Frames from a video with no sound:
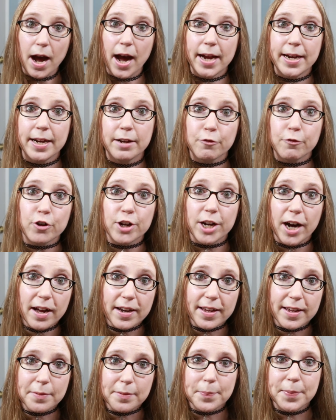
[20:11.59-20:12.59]
I never
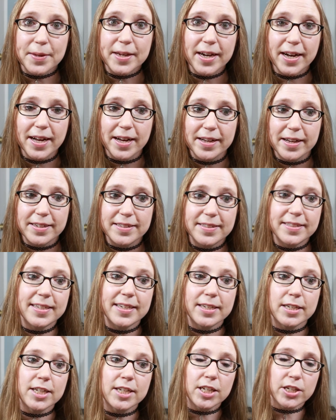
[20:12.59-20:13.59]
got it, because
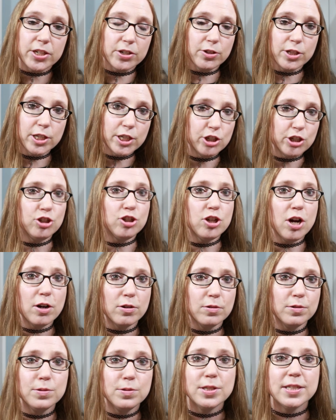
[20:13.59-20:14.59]
it clearly
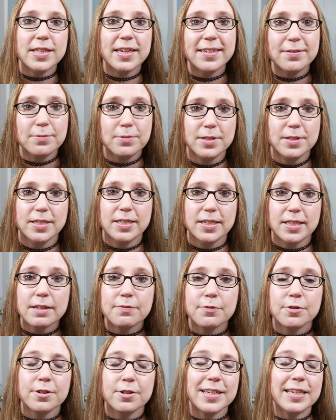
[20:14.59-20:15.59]
shows that it was
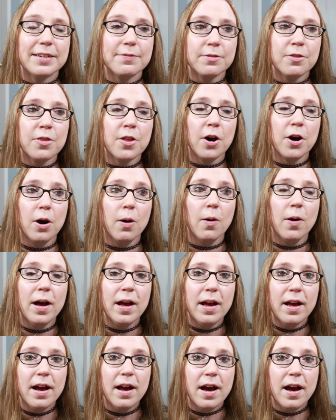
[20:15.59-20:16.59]
delivered, even though